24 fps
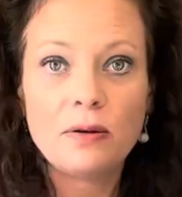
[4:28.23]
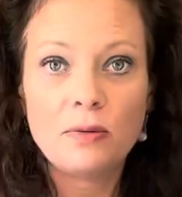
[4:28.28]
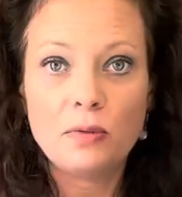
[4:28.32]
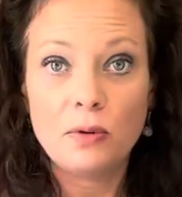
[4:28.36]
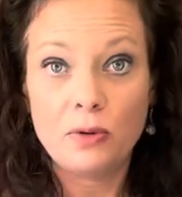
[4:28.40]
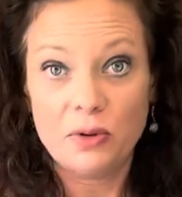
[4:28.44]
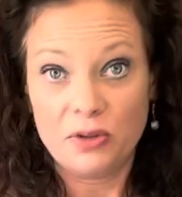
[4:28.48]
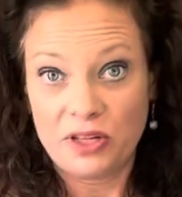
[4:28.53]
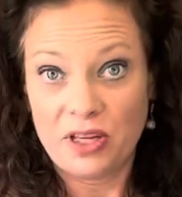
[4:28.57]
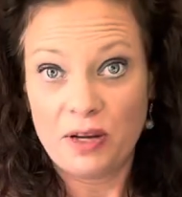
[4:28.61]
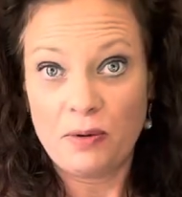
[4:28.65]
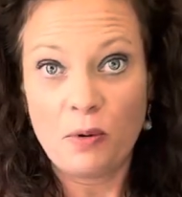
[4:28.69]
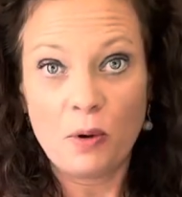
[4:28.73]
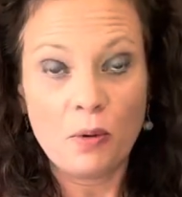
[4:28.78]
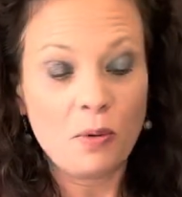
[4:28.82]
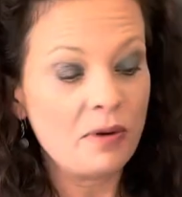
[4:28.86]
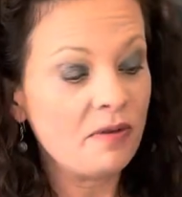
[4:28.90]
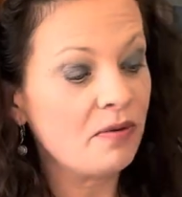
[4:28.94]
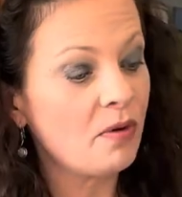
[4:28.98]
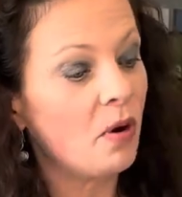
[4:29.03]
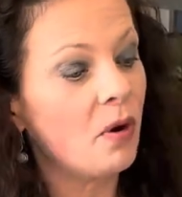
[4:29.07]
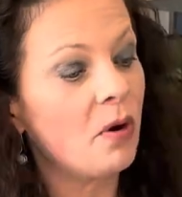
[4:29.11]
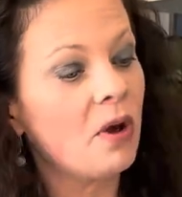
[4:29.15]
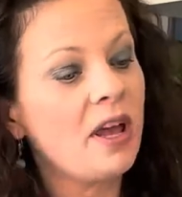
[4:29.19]
We'll see what
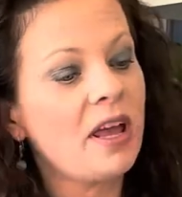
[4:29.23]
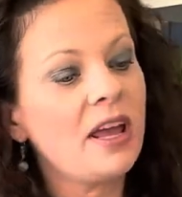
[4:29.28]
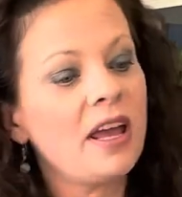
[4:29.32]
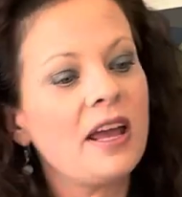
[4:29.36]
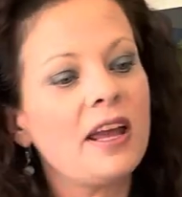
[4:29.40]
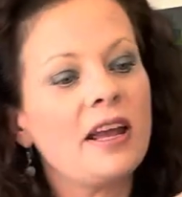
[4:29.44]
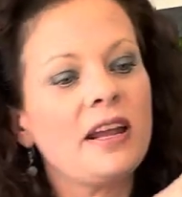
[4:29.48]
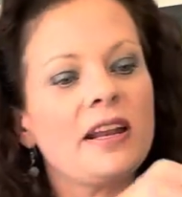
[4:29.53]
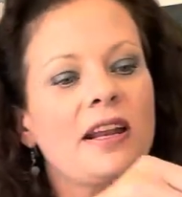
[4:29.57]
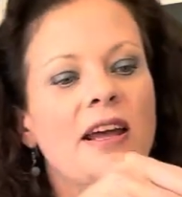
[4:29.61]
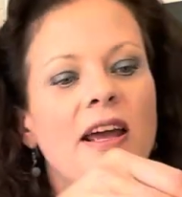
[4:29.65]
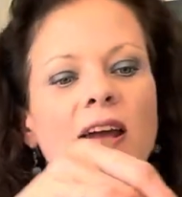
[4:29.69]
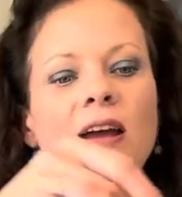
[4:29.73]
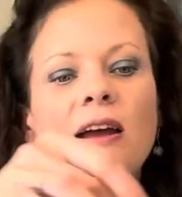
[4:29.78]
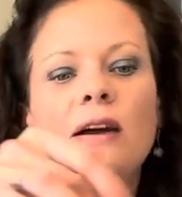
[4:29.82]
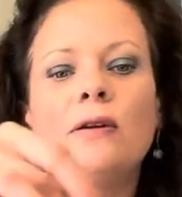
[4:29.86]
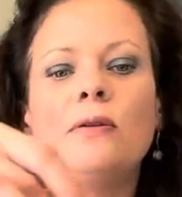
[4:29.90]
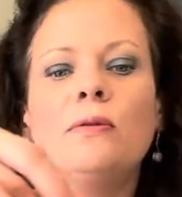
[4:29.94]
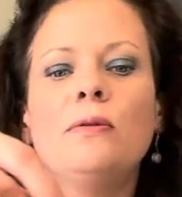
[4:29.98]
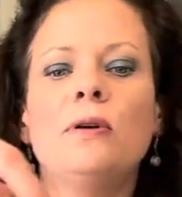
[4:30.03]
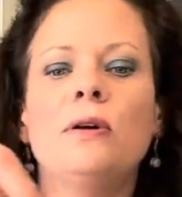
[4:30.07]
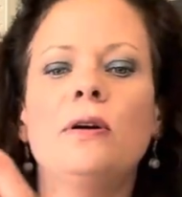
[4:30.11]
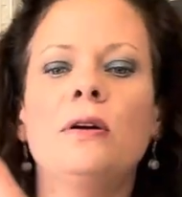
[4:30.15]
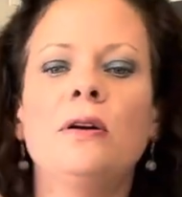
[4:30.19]
we've got here
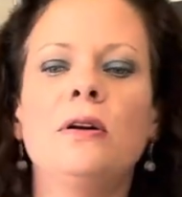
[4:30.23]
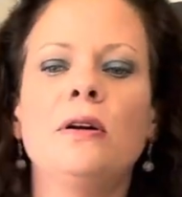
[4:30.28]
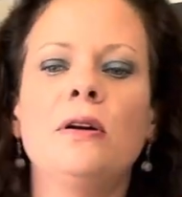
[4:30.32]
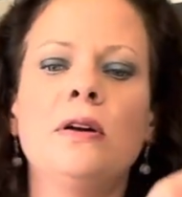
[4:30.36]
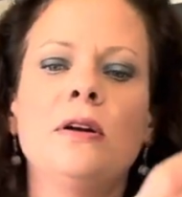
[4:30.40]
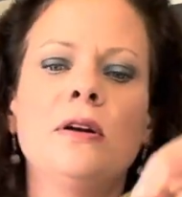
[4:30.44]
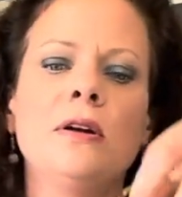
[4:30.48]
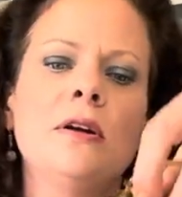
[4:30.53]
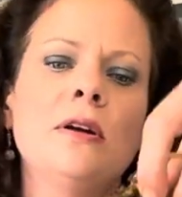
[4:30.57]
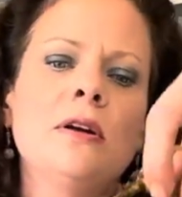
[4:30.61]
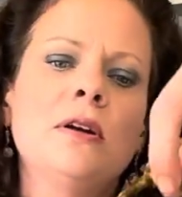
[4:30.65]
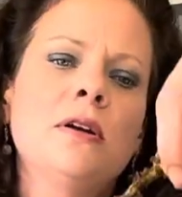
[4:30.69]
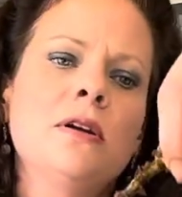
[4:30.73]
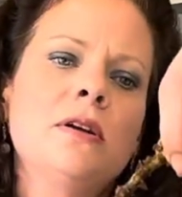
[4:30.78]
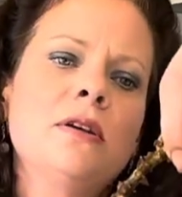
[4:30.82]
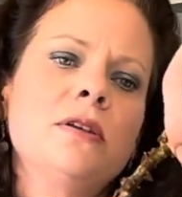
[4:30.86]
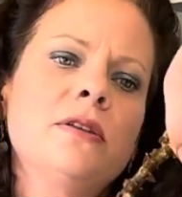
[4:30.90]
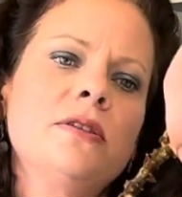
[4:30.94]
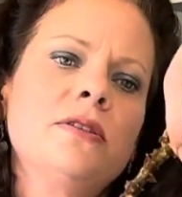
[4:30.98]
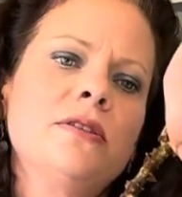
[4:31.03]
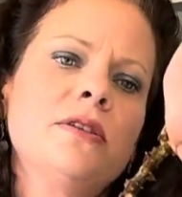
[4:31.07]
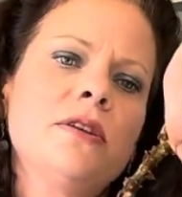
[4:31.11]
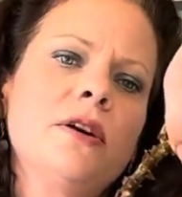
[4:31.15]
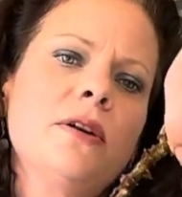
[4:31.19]
now.
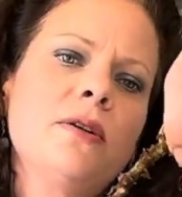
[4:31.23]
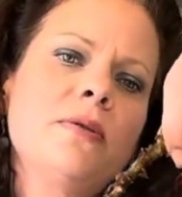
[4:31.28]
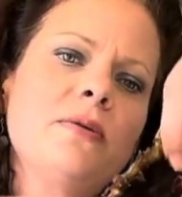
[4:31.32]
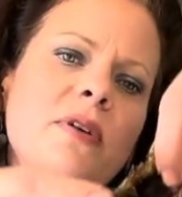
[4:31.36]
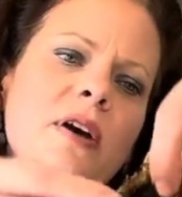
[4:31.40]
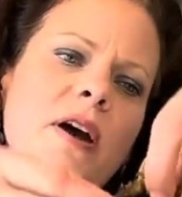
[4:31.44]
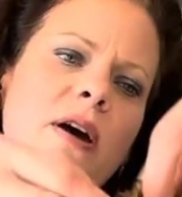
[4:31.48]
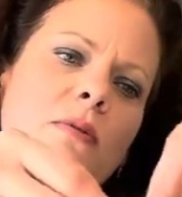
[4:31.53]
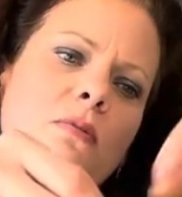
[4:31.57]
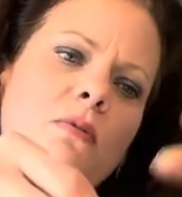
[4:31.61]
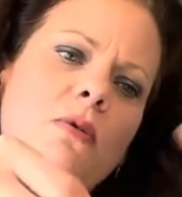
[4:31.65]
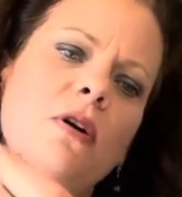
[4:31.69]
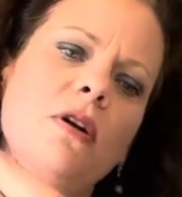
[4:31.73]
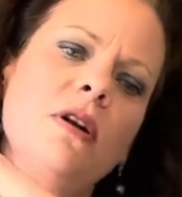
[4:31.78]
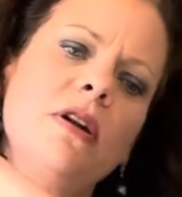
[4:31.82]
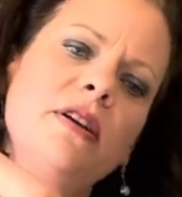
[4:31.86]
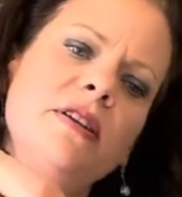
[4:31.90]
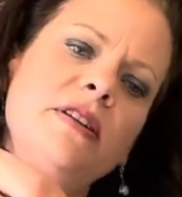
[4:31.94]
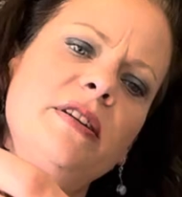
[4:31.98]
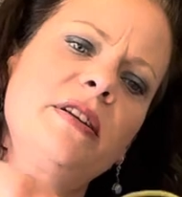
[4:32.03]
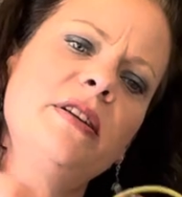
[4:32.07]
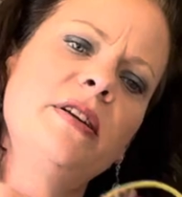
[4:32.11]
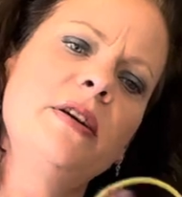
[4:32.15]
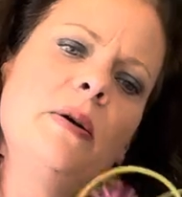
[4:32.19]
So that one, I
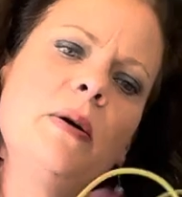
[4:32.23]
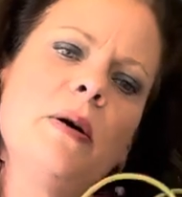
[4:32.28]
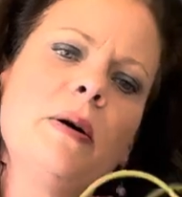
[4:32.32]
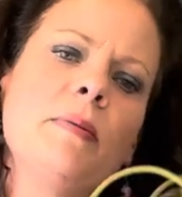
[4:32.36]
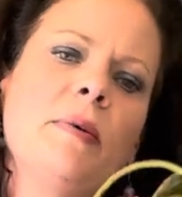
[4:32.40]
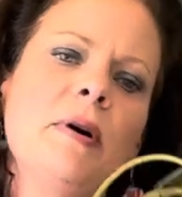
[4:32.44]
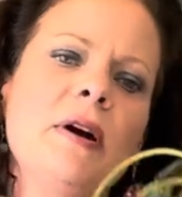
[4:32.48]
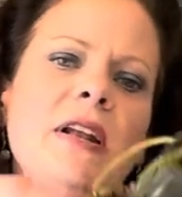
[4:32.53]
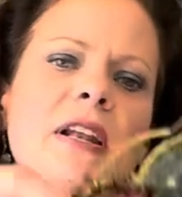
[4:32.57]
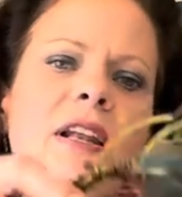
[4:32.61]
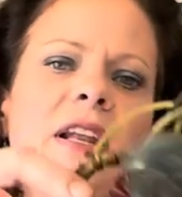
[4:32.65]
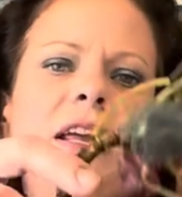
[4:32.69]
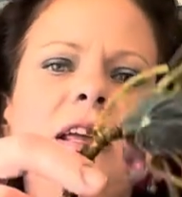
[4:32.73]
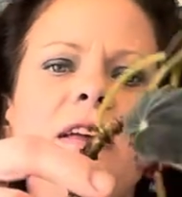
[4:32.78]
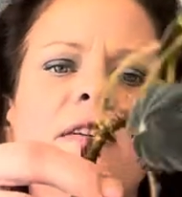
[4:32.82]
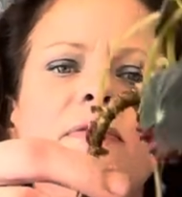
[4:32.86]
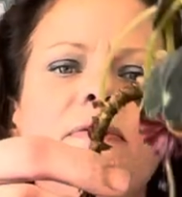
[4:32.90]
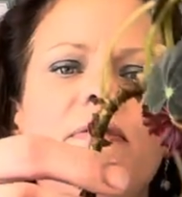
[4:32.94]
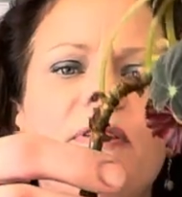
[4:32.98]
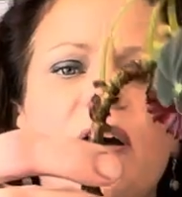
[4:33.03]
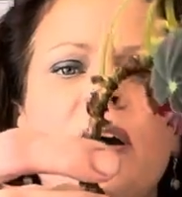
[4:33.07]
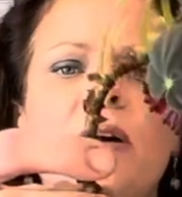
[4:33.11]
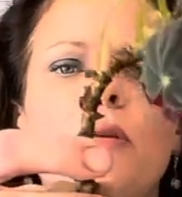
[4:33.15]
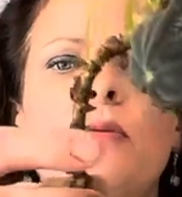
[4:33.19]
don't know, I might
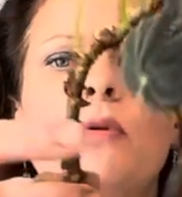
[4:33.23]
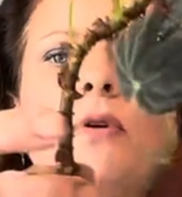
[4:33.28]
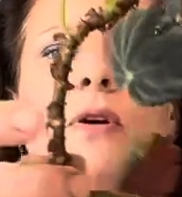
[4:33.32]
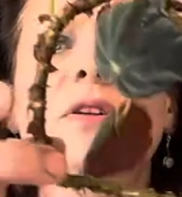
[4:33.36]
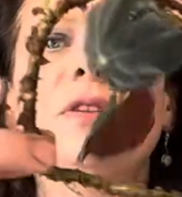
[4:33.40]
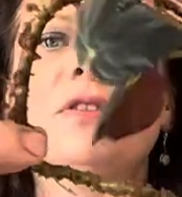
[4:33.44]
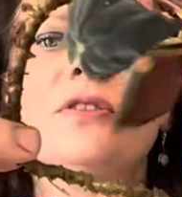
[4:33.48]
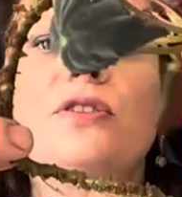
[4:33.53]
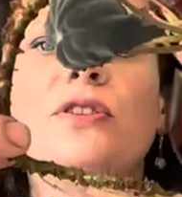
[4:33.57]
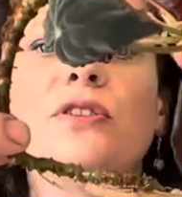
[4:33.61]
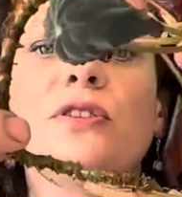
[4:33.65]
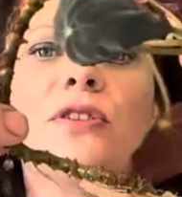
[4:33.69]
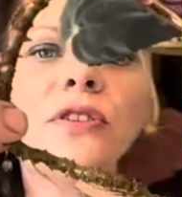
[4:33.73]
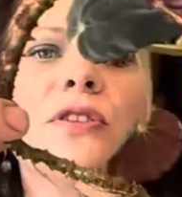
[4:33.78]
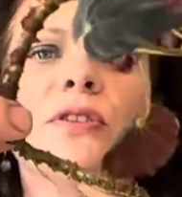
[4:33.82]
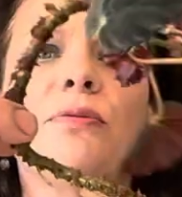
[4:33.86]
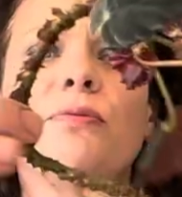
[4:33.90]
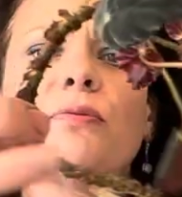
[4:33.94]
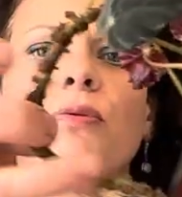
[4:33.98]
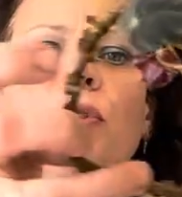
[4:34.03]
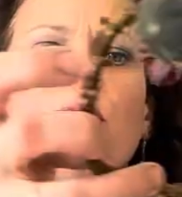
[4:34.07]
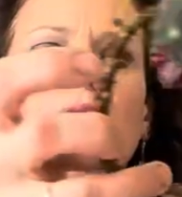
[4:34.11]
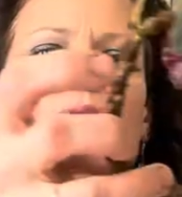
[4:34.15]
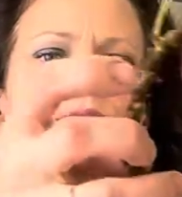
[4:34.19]
leave that one just to
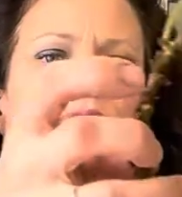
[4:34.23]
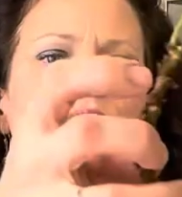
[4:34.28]
root